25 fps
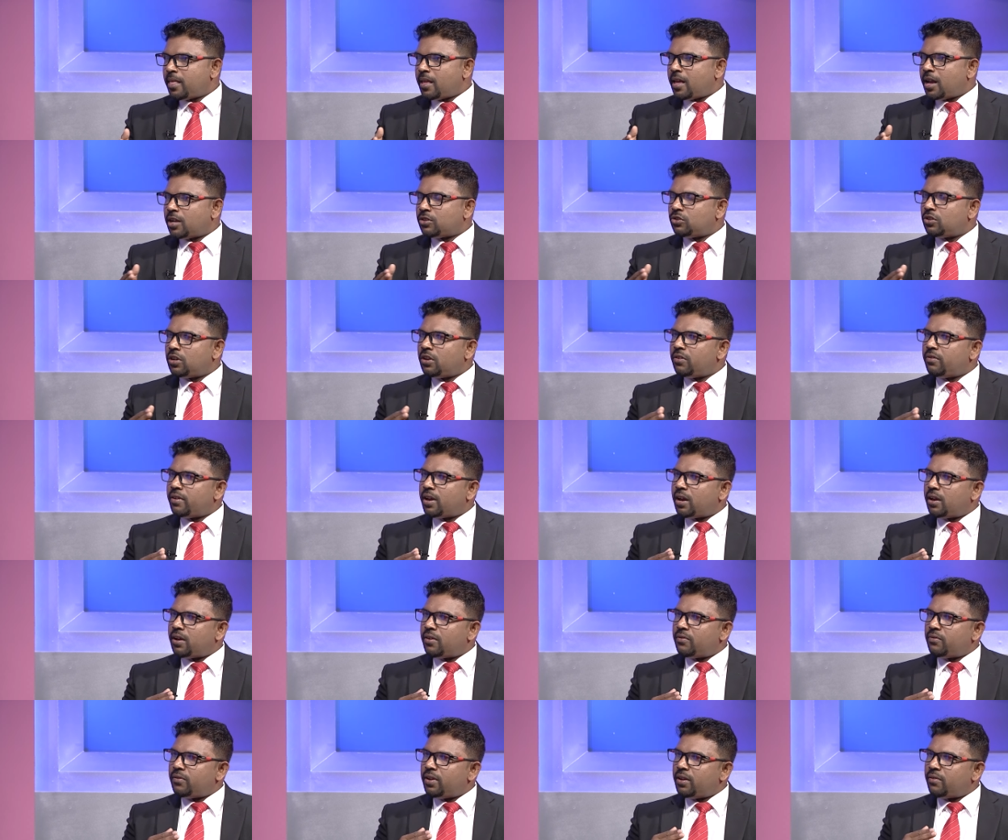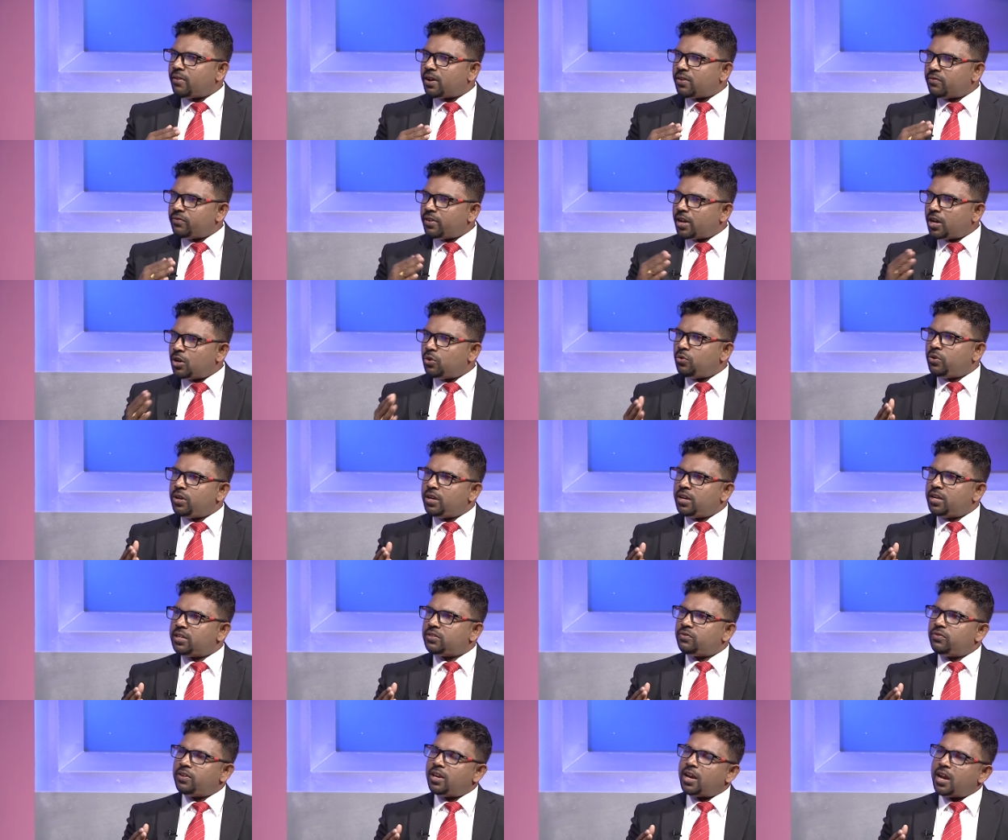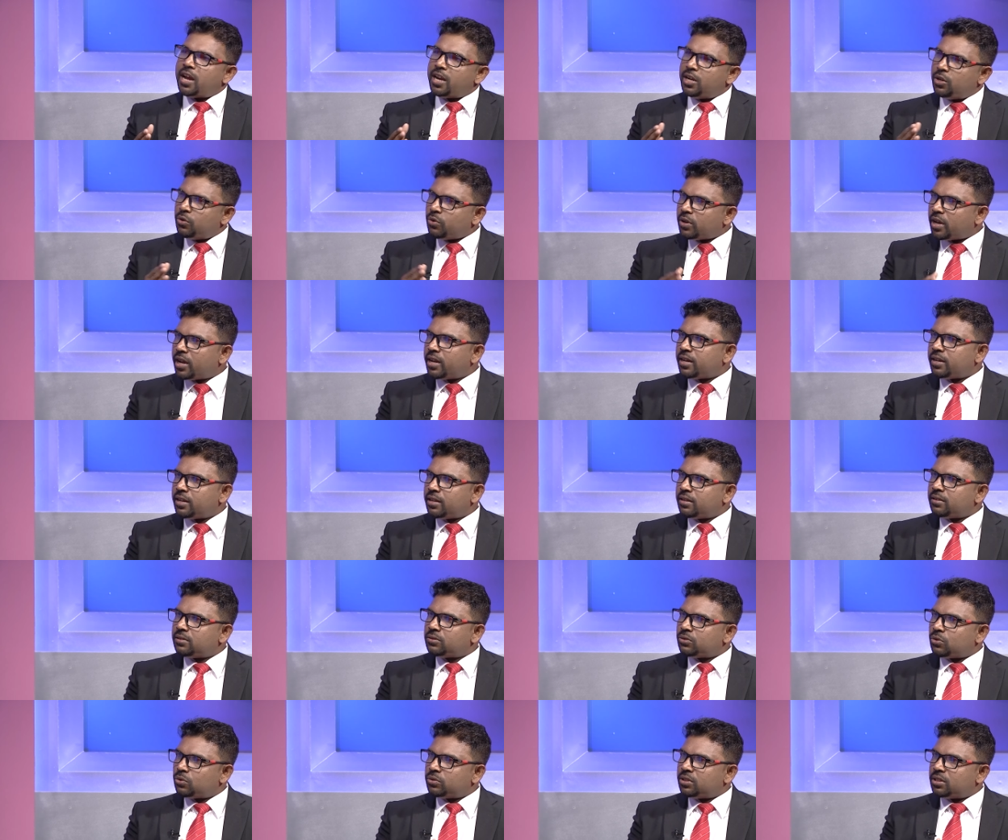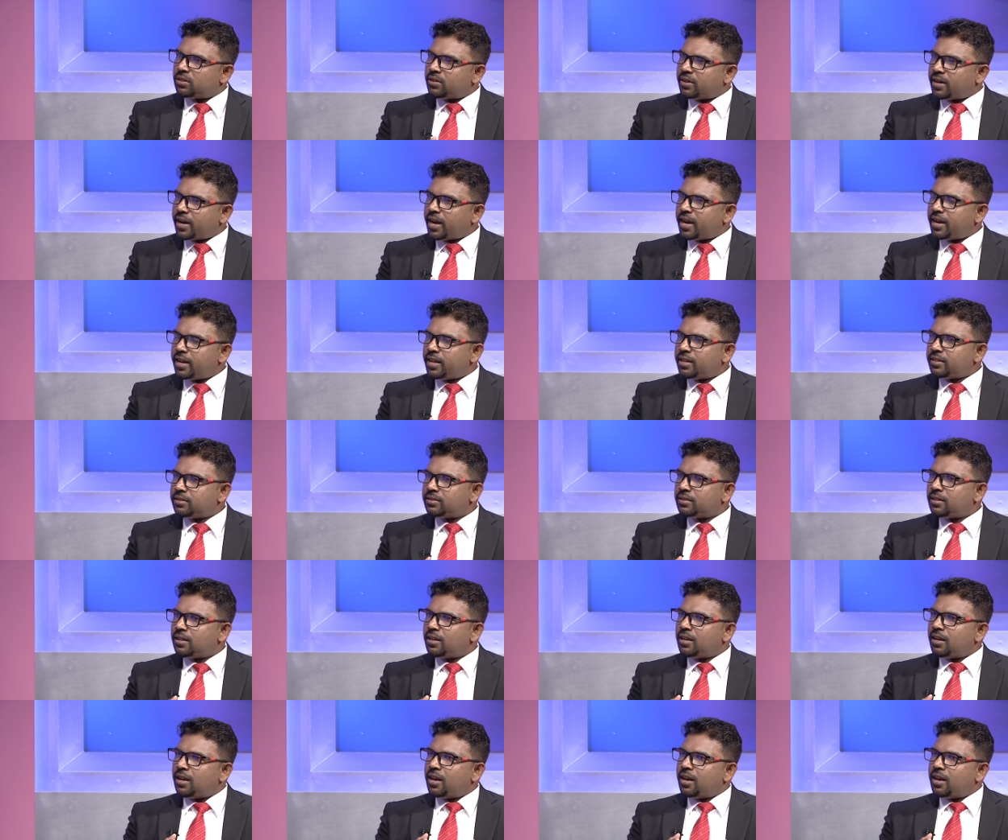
Actually, we, are, we what we are doing is we are educating through the trainings,